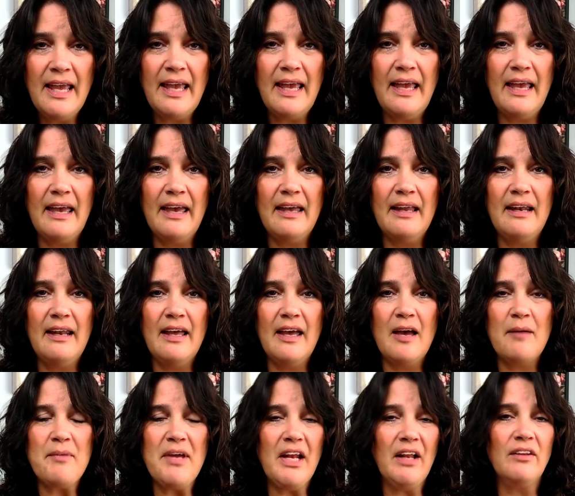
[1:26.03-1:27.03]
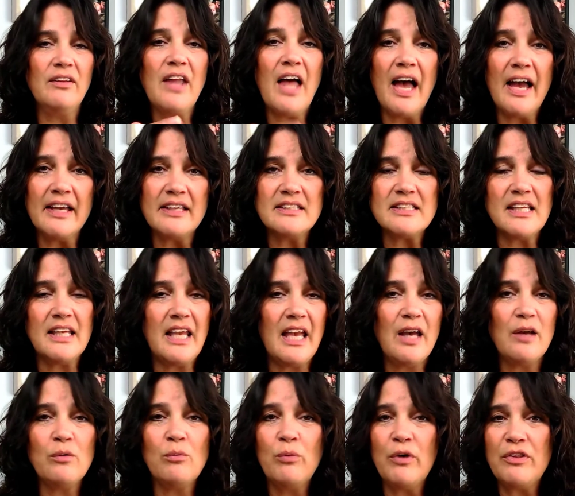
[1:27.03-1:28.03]
And it aligns
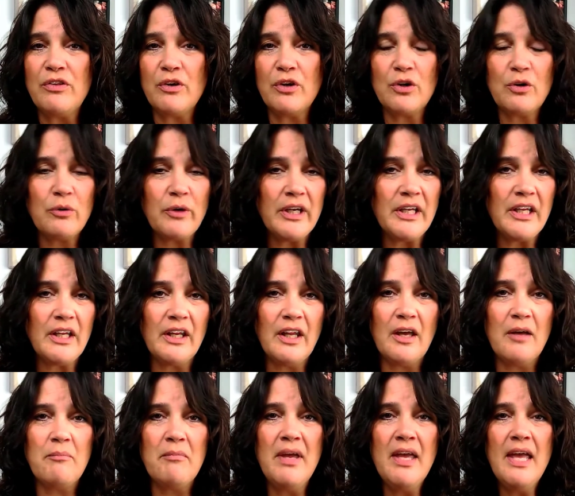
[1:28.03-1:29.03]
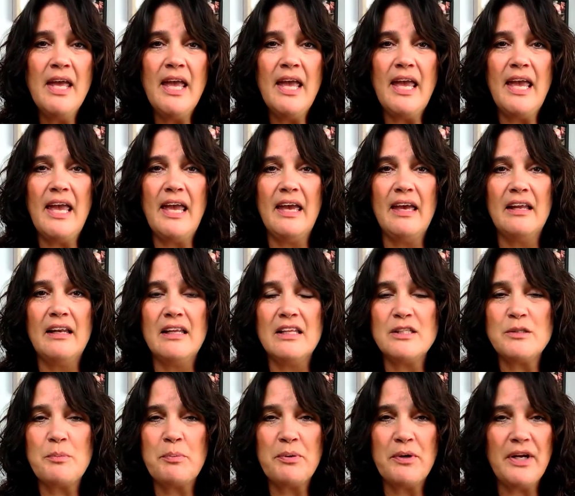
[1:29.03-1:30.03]
again with your curriculum, and
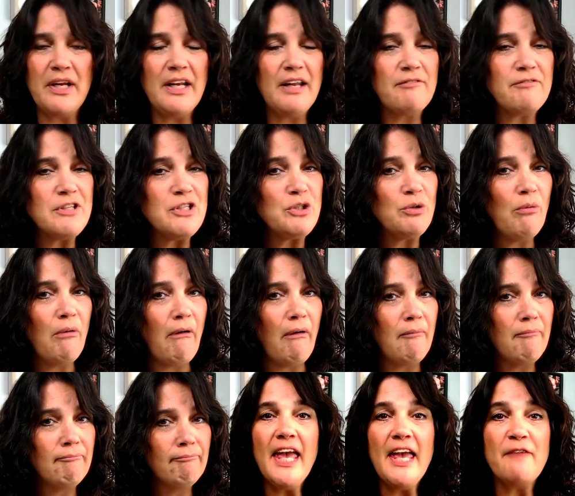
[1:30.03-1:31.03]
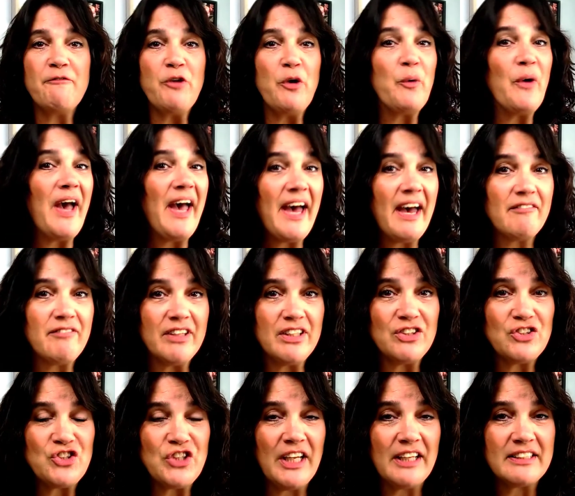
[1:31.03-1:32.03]
it's a pretty nifty tool. If you haven't
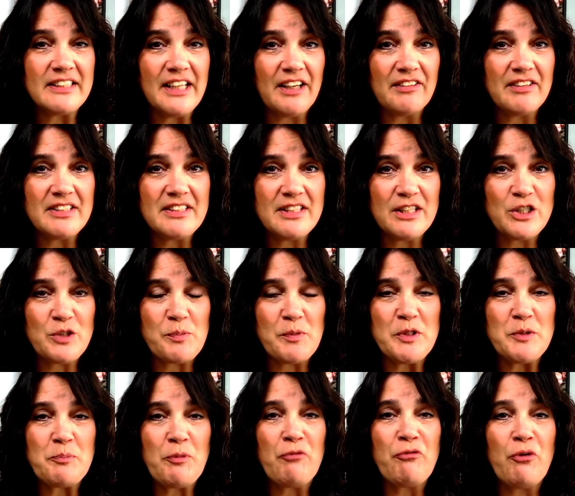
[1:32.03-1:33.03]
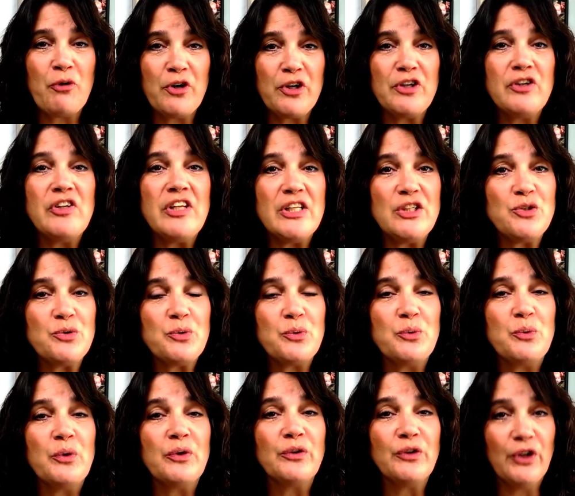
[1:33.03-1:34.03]
checked out ASSISTments before, you need
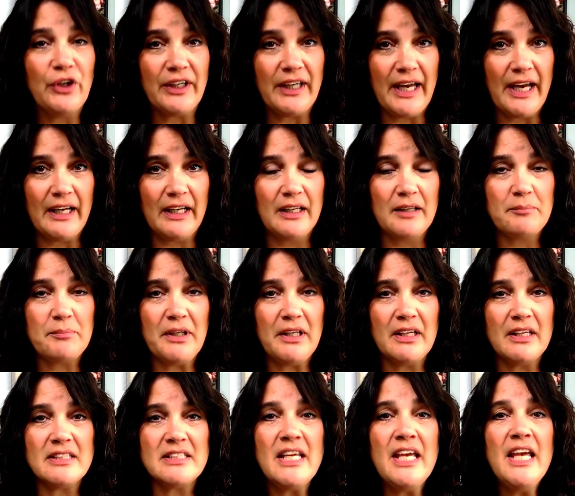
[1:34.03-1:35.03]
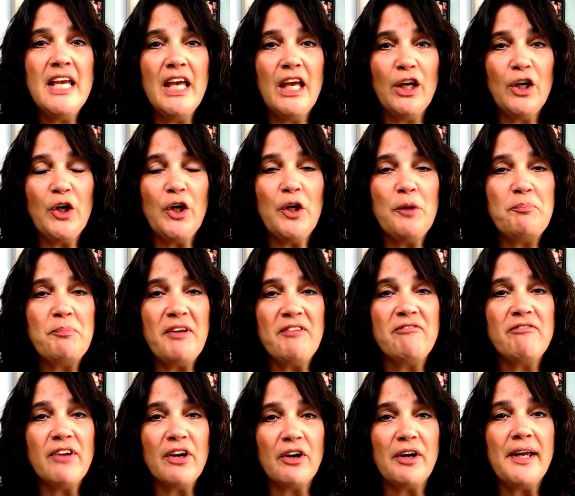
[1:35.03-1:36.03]
to look at it because it could be
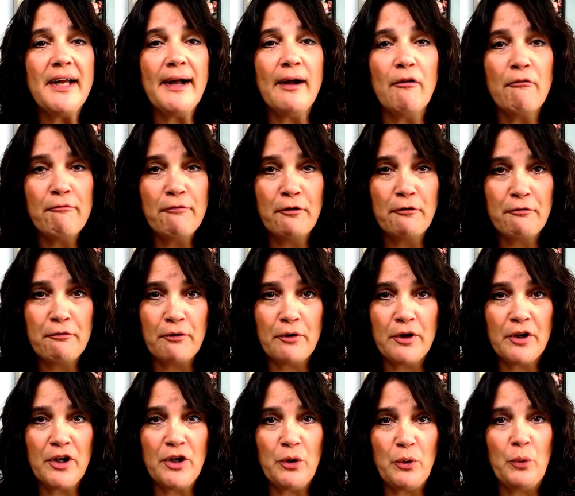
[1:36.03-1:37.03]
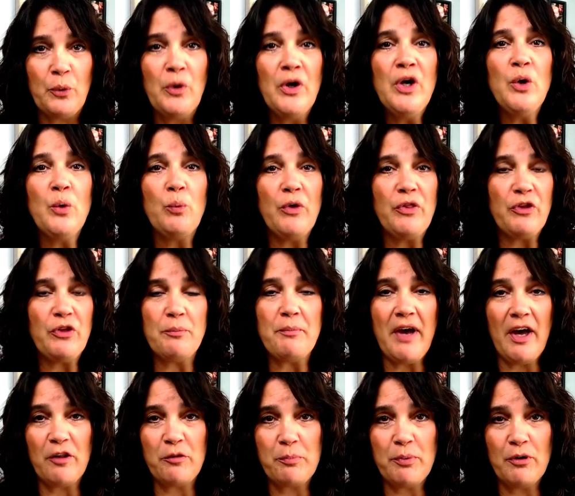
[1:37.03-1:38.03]
very helpful for you with your
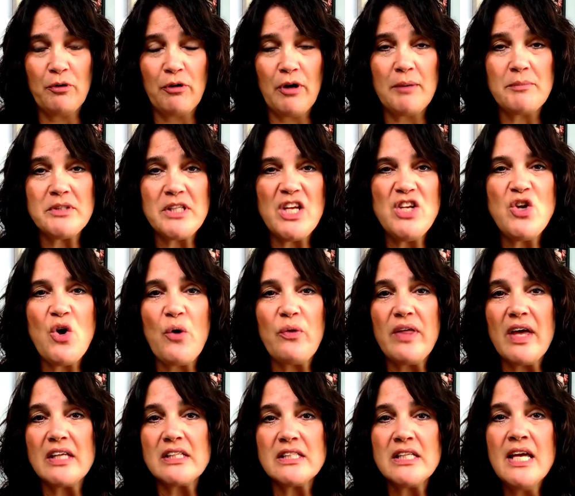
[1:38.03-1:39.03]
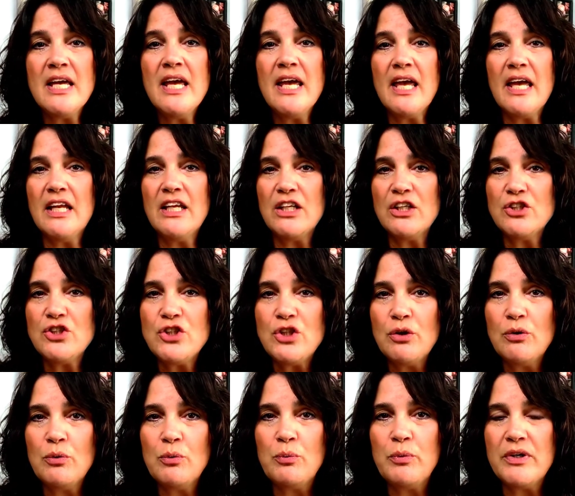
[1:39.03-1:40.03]
math programs. I know that's an
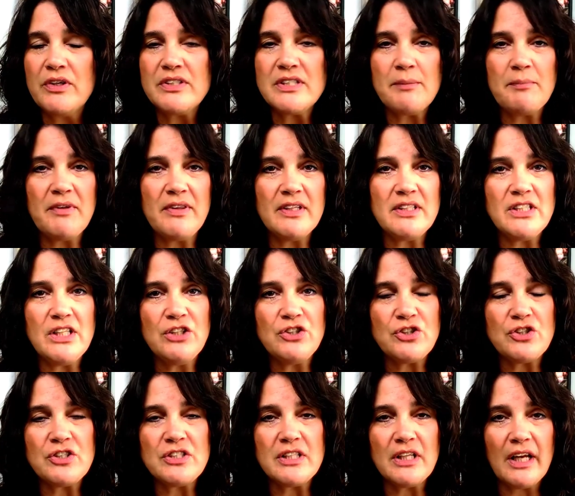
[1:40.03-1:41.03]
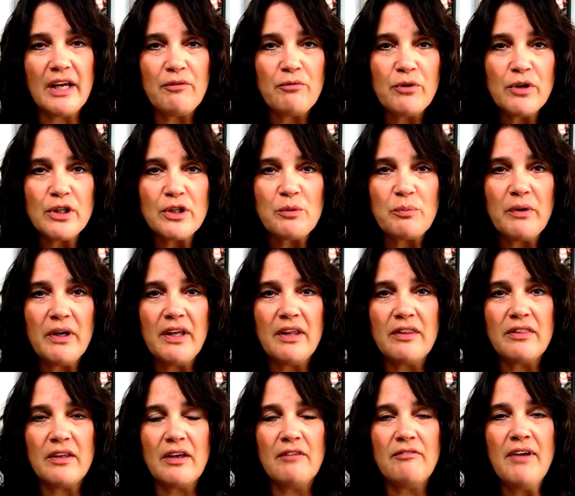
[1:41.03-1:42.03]
issue with some of the teachers that I've worked
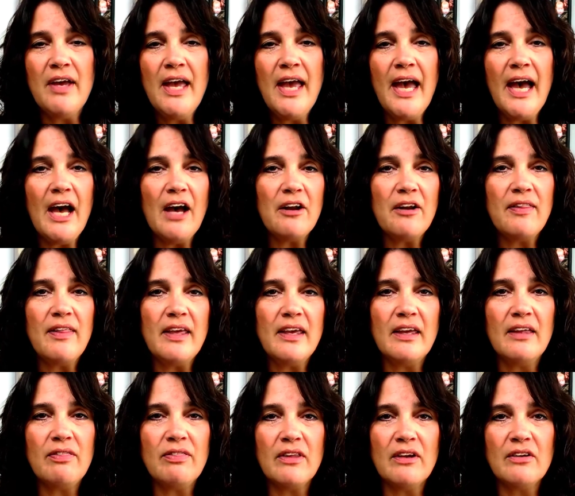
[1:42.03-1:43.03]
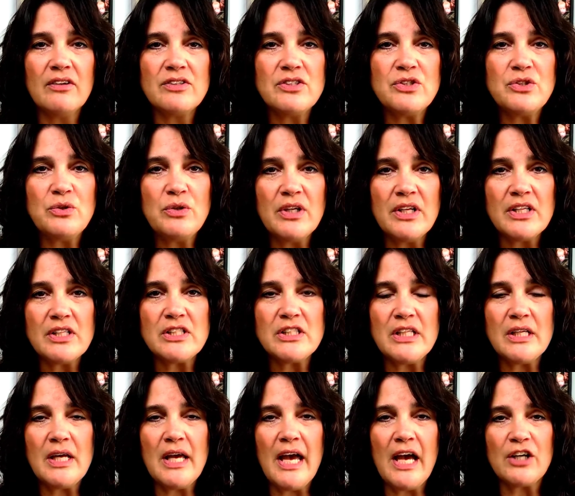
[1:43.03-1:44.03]
with of how do they get their students
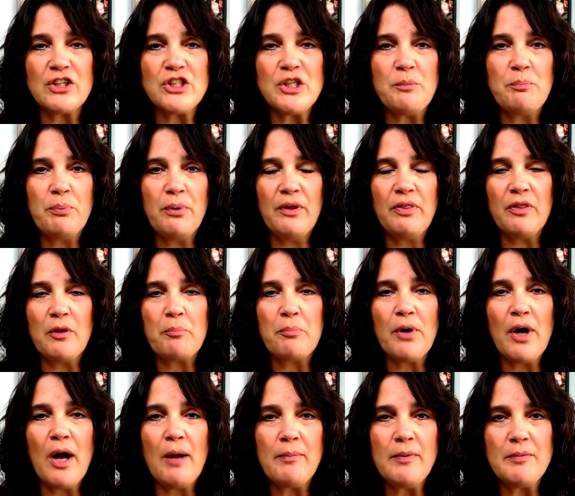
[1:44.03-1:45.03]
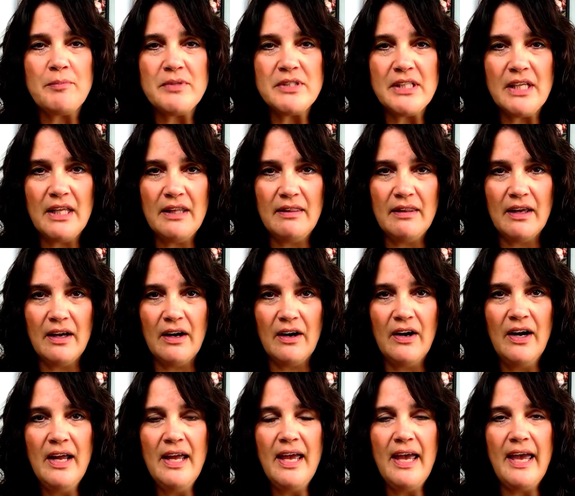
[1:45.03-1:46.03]
to actually put the problems in there
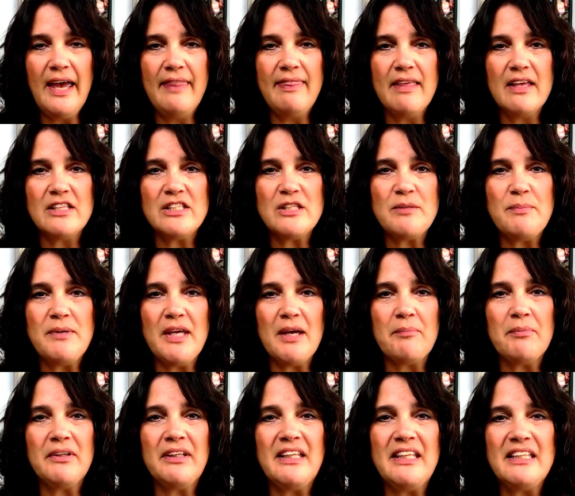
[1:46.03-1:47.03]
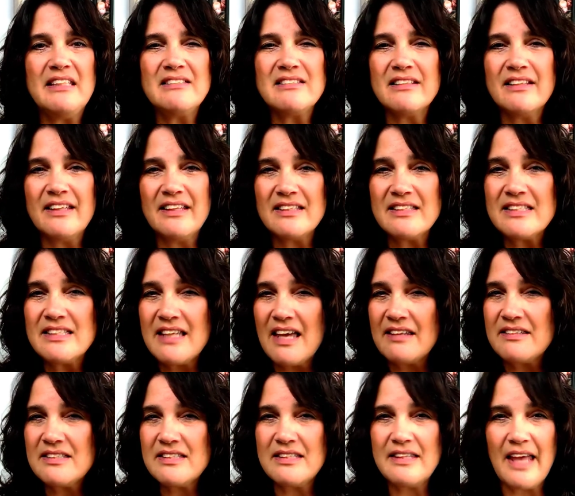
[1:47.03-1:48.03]
and then to be able to easily
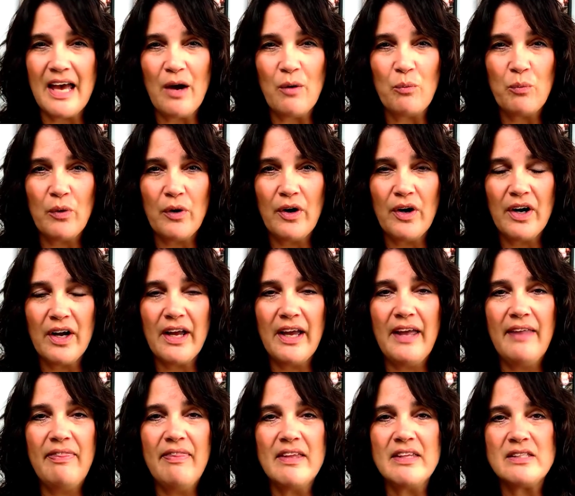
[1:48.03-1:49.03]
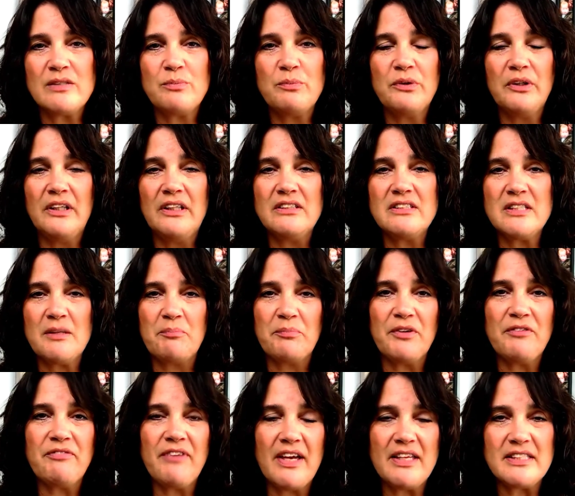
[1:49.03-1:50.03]
assess that work. And this really
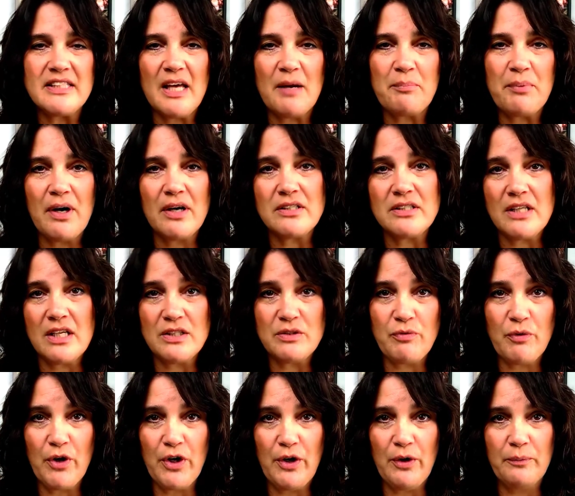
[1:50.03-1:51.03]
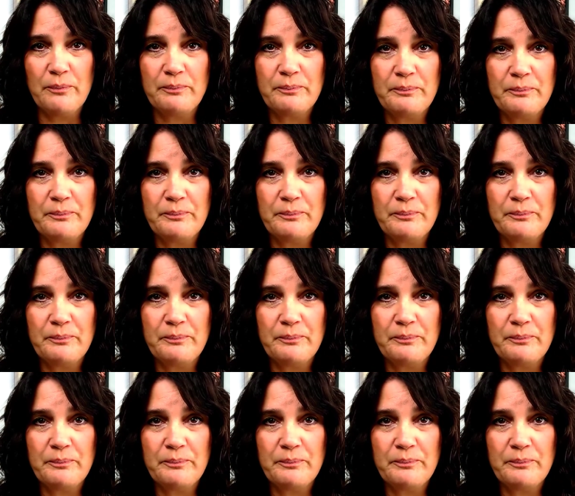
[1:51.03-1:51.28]
simplifies that process for you.